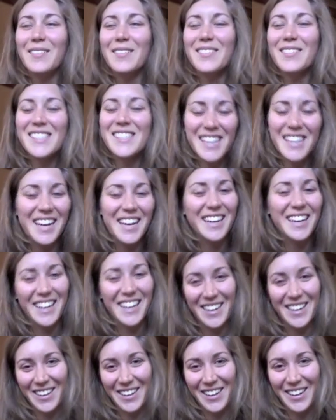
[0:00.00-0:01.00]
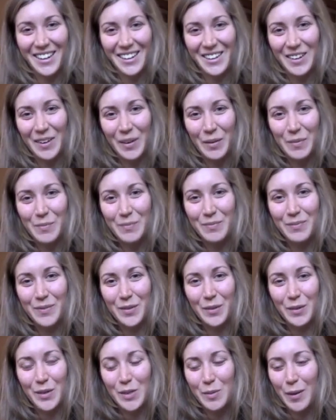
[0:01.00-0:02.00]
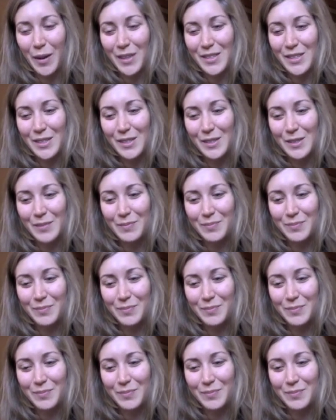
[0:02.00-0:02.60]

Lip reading: seeing and hearing your responses.